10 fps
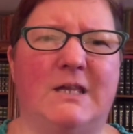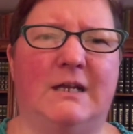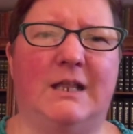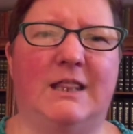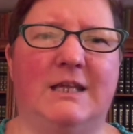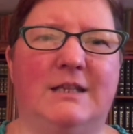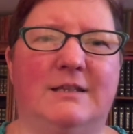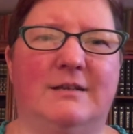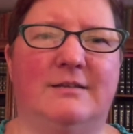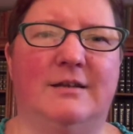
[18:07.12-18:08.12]
and I think
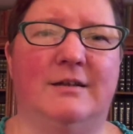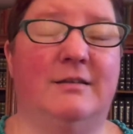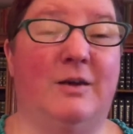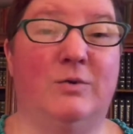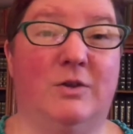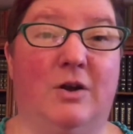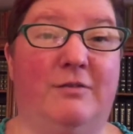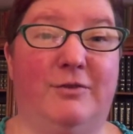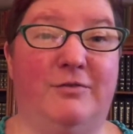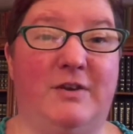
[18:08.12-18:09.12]
that's it. That was an
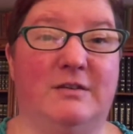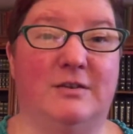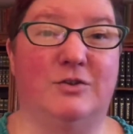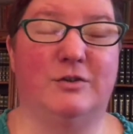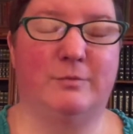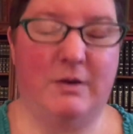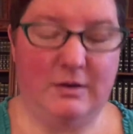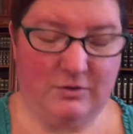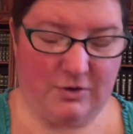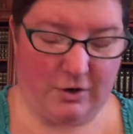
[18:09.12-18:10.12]
awful face I just
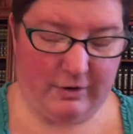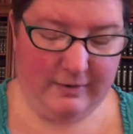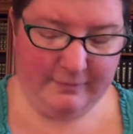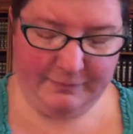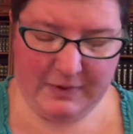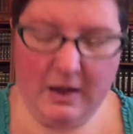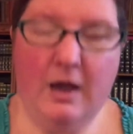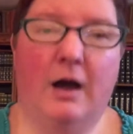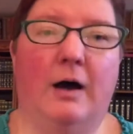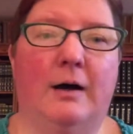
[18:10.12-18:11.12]
made, sorry.
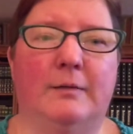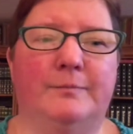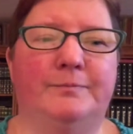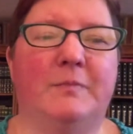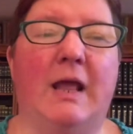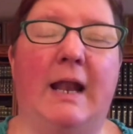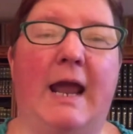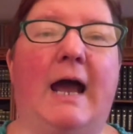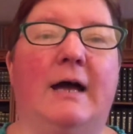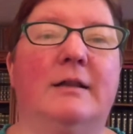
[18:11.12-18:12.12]
And I
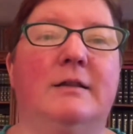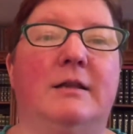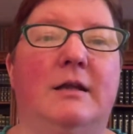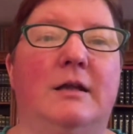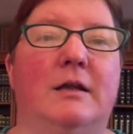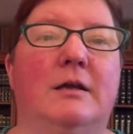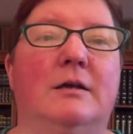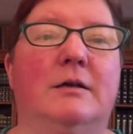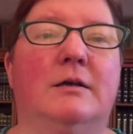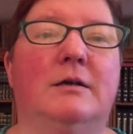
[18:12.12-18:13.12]
had the
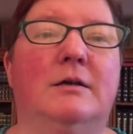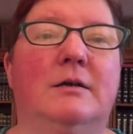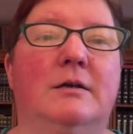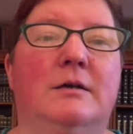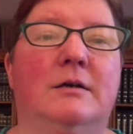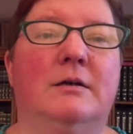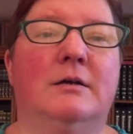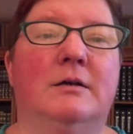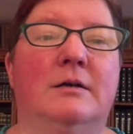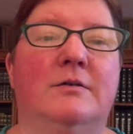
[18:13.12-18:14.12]

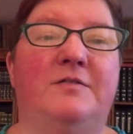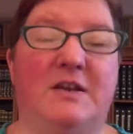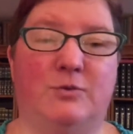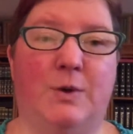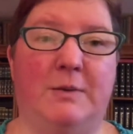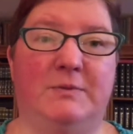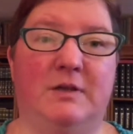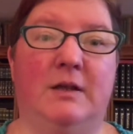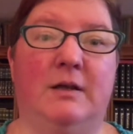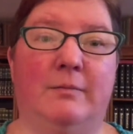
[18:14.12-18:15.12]
face
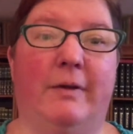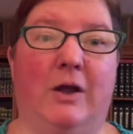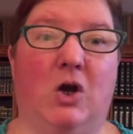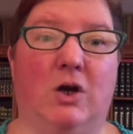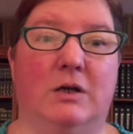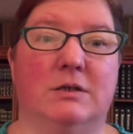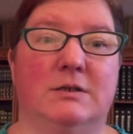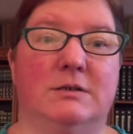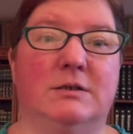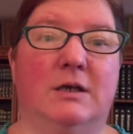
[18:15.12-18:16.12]
wipes in my
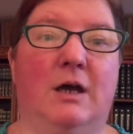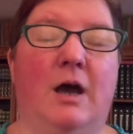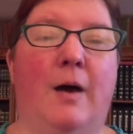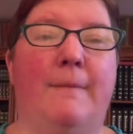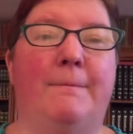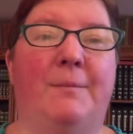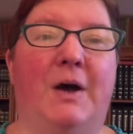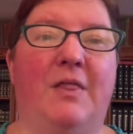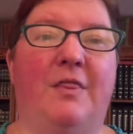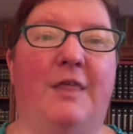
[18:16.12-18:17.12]
cart,
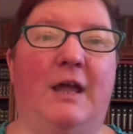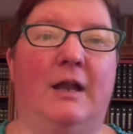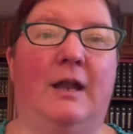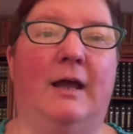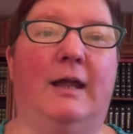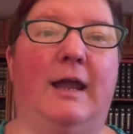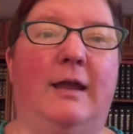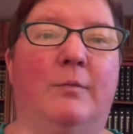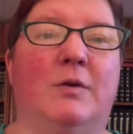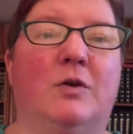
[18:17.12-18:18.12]
but then I came